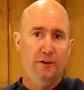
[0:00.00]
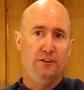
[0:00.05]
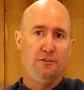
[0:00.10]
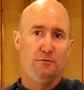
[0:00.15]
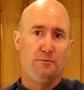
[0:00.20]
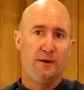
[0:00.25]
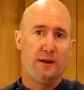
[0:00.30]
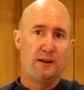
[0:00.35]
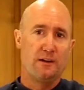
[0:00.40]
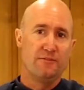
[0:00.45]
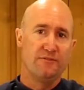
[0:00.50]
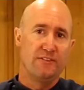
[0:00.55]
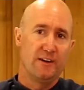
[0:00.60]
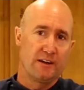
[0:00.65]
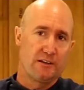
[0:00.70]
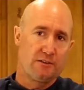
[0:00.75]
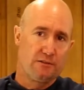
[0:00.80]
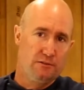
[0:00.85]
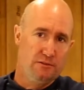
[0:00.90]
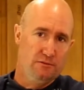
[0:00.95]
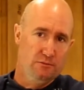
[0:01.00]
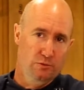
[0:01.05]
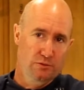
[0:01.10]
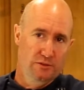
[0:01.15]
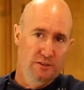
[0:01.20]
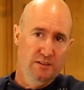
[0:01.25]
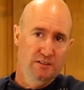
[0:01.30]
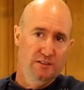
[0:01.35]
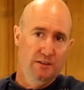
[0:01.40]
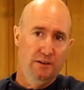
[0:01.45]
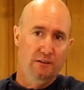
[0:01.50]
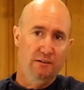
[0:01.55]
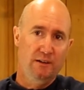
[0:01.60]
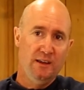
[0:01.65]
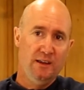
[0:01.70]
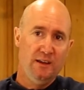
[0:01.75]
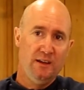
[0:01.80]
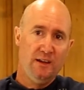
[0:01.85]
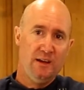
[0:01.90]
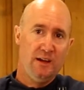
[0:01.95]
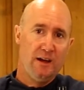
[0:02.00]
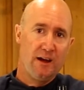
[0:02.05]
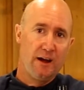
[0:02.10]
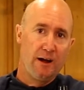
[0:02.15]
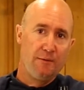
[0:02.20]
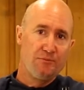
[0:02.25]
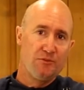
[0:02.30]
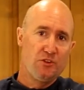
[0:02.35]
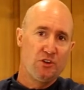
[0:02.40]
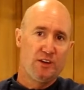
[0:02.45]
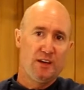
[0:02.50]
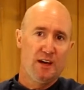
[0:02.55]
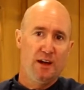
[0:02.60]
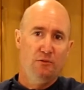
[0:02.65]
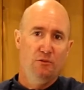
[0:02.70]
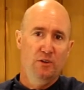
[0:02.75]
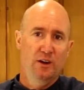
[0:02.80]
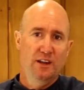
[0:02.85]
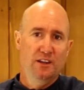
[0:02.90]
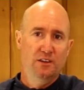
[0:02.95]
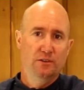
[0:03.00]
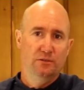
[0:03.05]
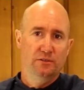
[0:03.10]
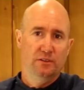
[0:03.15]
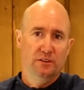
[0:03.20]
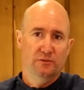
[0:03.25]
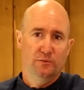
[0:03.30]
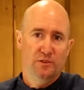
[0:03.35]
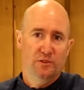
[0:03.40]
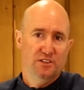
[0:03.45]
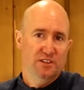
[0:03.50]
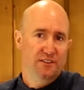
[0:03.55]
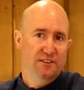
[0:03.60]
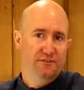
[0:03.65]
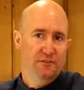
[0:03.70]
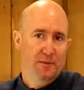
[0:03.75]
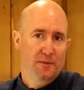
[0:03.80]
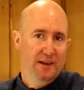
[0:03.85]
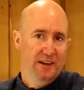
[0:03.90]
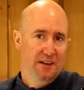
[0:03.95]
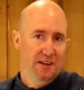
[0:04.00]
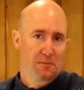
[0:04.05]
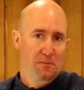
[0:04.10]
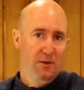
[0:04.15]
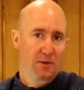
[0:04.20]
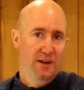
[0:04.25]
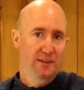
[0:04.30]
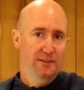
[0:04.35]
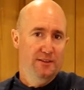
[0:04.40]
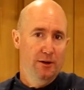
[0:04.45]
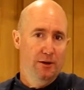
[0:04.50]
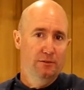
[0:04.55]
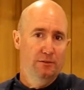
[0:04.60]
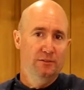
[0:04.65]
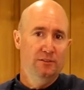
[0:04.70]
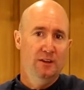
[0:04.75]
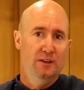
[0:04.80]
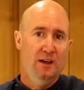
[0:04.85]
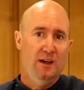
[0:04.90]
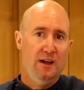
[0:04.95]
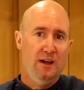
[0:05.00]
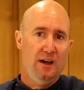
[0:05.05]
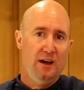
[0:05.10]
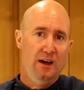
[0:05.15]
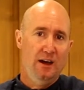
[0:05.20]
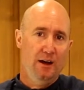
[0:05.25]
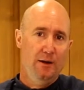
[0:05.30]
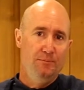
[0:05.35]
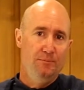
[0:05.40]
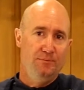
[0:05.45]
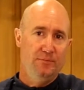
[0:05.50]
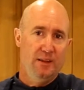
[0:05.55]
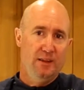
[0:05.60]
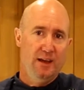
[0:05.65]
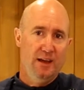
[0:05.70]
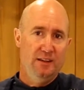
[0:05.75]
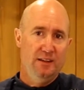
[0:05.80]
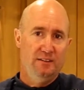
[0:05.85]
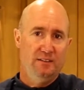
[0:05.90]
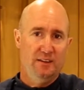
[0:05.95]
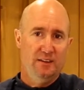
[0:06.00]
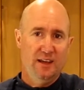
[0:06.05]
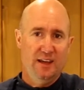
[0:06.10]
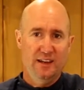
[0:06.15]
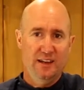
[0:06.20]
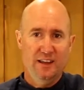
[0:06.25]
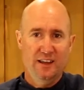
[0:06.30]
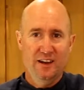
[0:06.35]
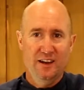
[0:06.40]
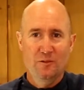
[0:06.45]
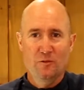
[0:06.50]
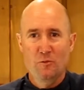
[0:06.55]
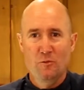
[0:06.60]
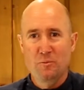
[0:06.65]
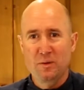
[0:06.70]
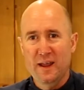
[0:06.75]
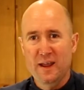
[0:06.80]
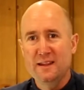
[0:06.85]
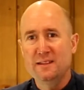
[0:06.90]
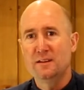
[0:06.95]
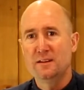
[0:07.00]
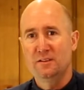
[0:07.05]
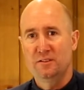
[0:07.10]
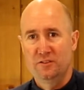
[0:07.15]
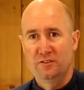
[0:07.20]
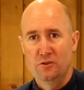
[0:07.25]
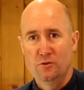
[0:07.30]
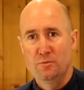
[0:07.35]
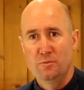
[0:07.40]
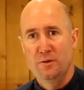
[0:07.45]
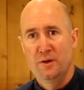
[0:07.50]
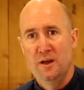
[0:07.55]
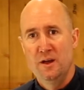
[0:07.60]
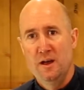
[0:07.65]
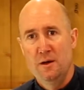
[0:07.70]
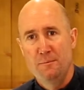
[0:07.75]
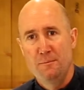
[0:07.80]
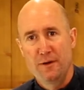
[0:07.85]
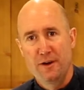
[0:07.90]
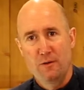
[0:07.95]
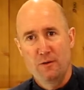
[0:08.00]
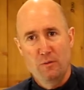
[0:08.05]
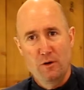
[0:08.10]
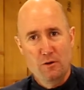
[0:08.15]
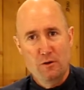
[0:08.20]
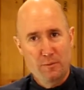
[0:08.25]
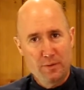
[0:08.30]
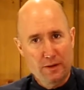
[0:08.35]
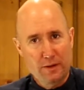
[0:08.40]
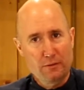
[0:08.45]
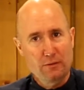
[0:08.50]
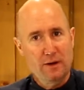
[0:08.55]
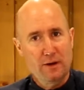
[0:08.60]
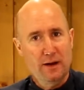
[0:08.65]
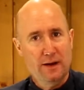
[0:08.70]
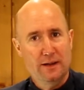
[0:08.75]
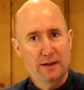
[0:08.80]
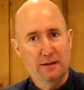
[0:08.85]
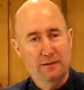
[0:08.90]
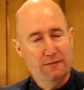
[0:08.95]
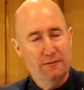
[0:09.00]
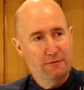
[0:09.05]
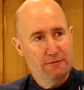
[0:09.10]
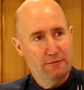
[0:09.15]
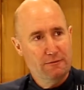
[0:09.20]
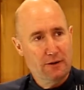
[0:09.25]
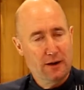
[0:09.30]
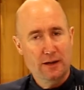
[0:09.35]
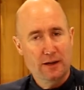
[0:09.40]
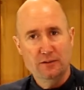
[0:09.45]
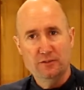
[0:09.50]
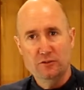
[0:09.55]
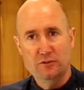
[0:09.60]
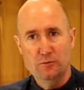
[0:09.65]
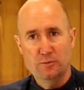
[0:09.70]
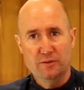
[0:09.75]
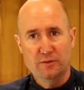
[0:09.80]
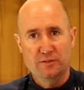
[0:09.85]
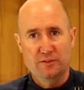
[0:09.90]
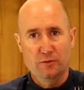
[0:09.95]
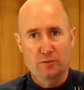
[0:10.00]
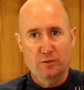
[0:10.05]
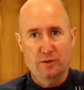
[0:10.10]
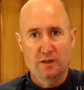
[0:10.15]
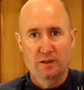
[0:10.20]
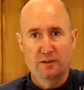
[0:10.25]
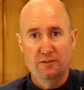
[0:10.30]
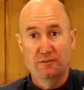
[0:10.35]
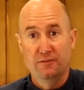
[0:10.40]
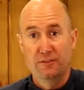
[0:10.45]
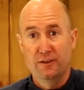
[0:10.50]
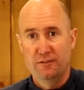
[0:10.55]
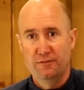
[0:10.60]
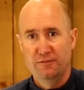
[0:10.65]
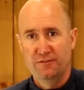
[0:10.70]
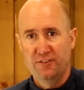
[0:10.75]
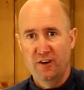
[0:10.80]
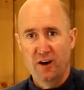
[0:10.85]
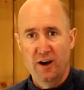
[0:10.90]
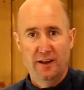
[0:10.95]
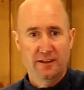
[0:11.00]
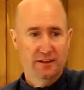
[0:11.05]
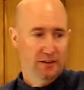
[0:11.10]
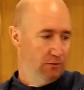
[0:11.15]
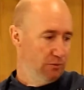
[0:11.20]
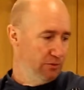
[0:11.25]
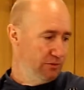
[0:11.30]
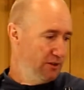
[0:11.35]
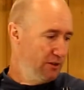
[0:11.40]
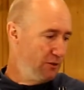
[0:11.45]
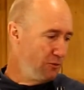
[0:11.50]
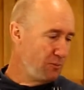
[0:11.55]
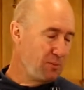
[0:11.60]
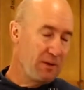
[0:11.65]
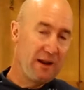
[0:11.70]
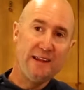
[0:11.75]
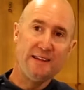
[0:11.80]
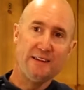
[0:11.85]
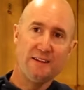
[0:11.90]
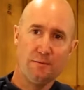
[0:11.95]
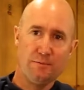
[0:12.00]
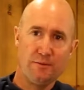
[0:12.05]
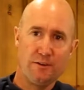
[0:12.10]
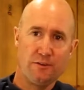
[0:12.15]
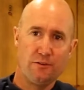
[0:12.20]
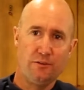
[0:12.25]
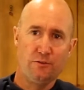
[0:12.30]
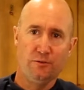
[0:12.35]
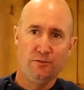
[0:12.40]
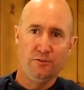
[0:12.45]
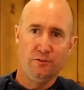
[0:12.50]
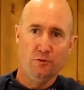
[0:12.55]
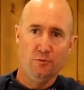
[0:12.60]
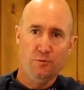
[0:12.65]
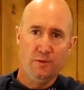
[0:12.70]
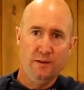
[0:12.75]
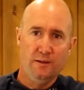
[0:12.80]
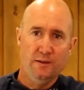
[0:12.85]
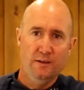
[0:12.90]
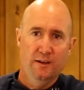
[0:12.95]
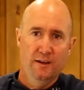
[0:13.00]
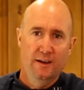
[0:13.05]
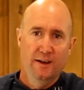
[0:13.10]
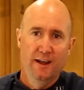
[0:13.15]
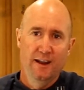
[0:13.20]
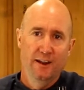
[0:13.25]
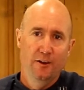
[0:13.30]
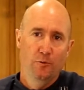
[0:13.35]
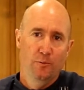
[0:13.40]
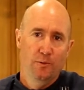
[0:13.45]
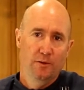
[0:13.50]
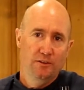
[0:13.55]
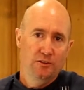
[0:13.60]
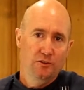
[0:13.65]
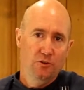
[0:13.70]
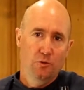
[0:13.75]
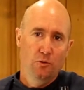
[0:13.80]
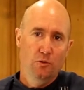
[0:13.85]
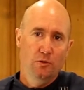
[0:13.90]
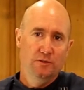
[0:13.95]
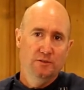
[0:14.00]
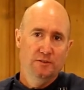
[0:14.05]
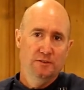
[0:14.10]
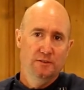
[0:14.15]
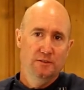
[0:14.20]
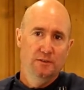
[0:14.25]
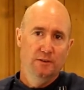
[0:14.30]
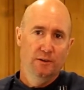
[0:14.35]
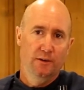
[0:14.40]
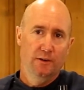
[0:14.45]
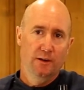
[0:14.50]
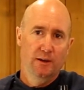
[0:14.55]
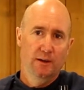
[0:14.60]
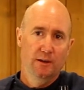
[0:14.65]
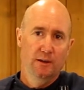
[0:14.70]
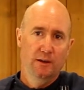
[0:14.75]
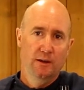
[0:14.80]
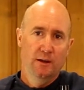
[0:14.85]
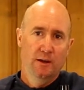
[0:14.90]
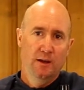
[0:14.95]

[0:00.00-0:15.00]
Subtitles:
the manufacturers will disagree, you can't really use this machine for making bread doughs, and it will blend the soup, but it won't be really super silky and fine. It'll blend it, but it'll still be a little bit coarse. Okay.